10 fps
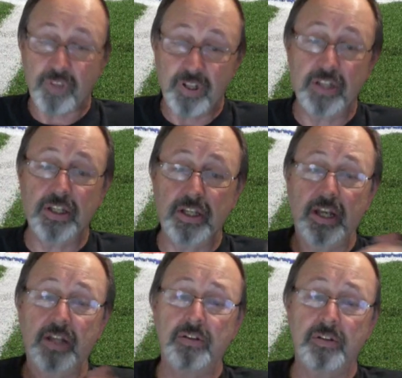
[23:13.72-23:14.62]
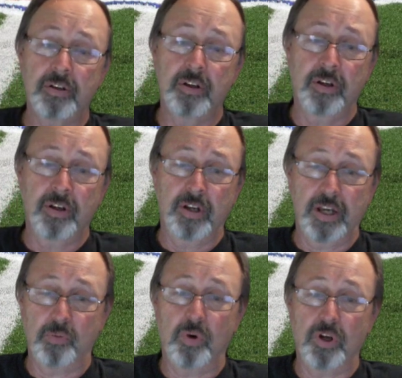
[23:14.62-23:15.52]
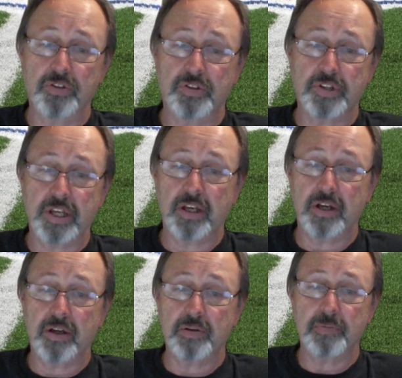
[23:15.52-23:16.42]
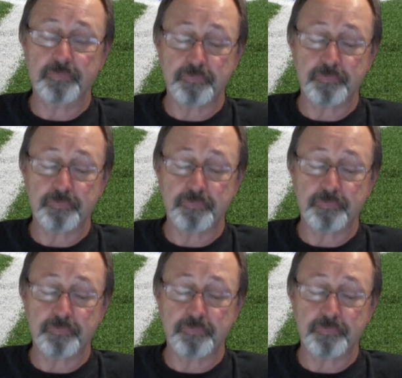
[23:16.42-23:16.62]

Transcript: in the end, it was the uh,